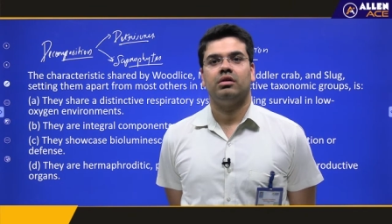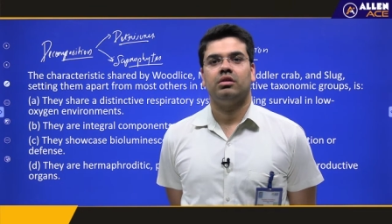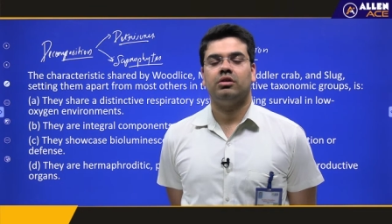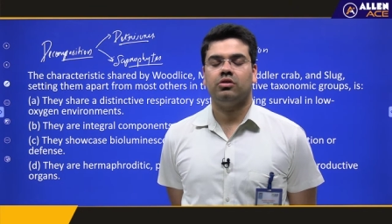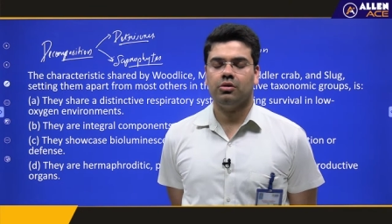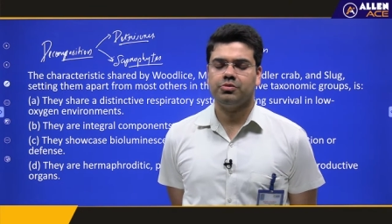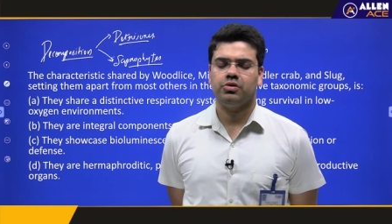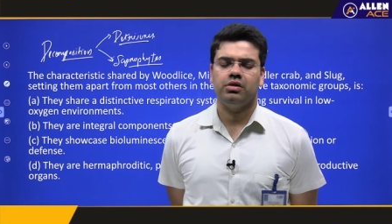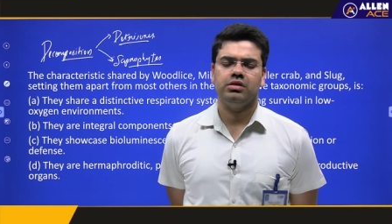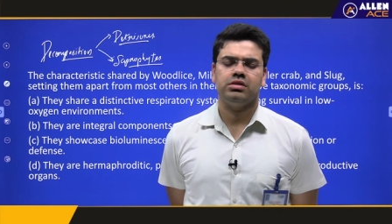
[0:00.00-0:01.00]
The
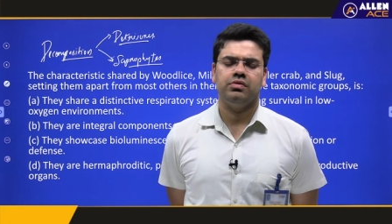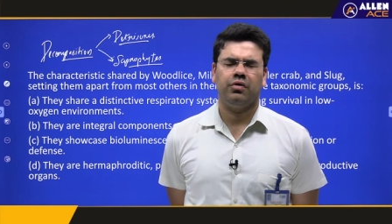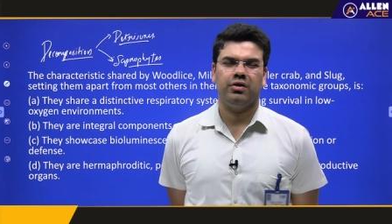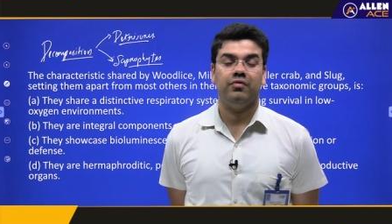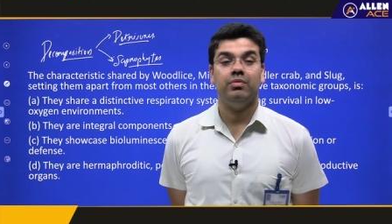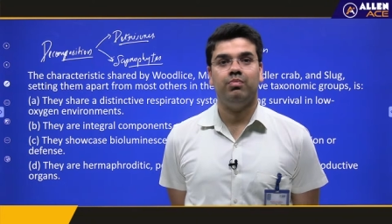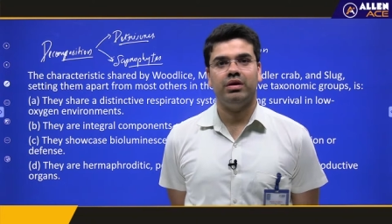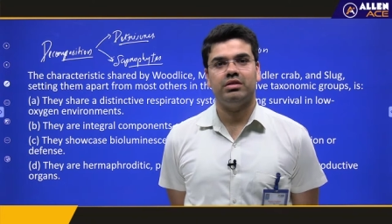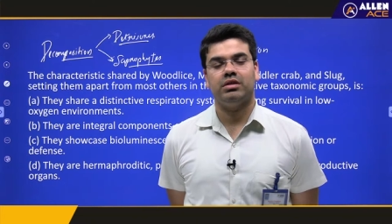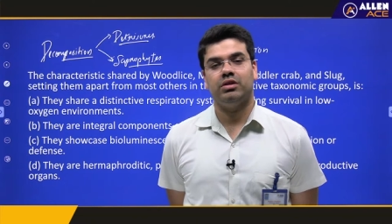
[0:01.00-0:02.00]
topsoil is devoid with
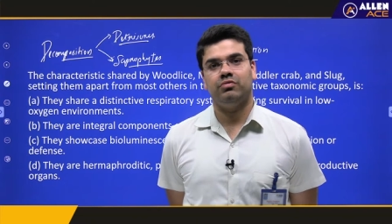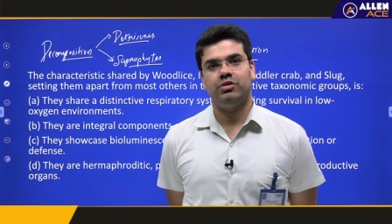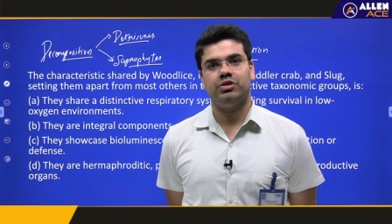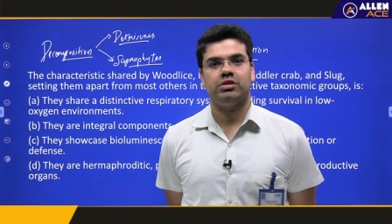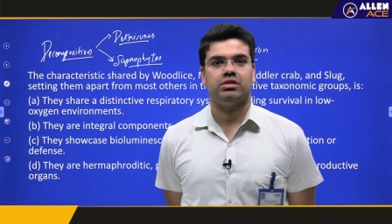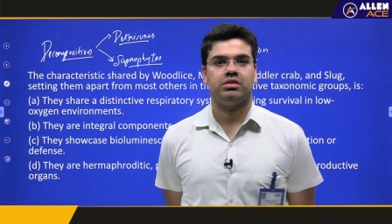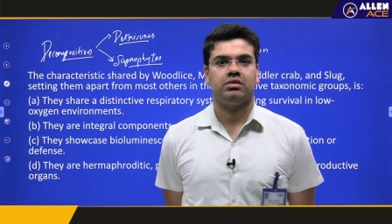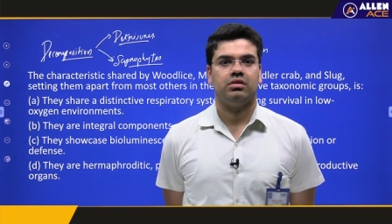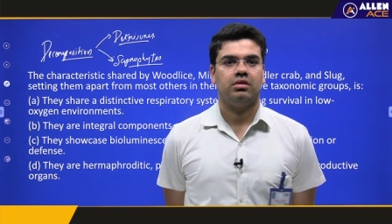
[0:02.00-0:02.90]
basic nutrients.